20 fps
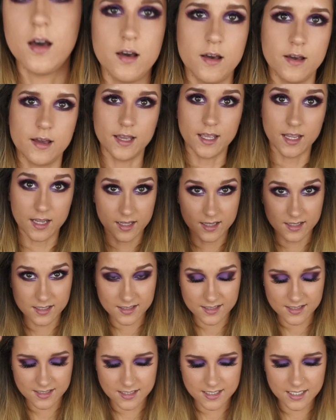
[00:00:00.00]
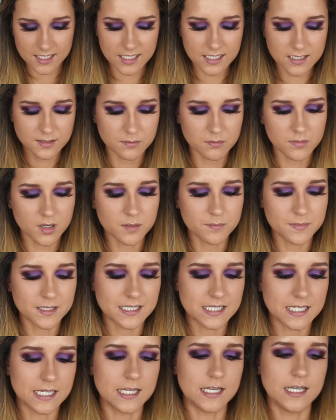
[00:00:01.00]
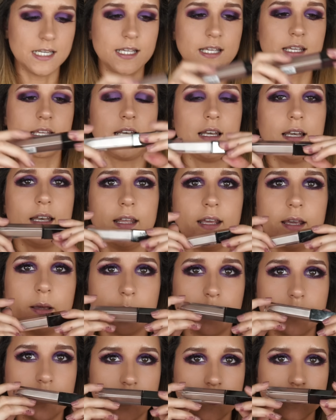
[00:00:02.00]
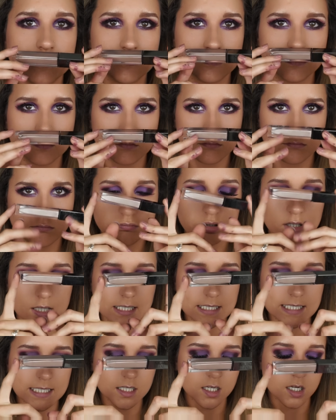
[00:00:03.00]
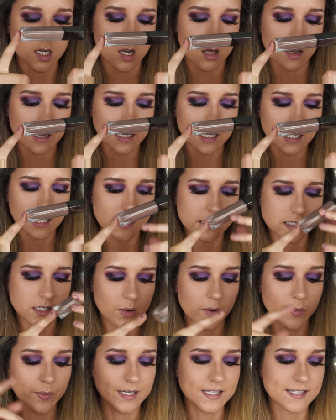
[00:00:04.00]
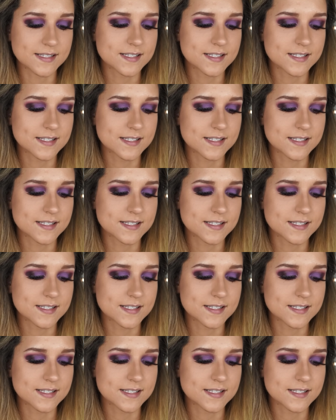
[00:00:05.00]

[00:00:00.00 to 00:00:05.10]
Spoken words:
I did my metallic lip, but I didn't like it. So I will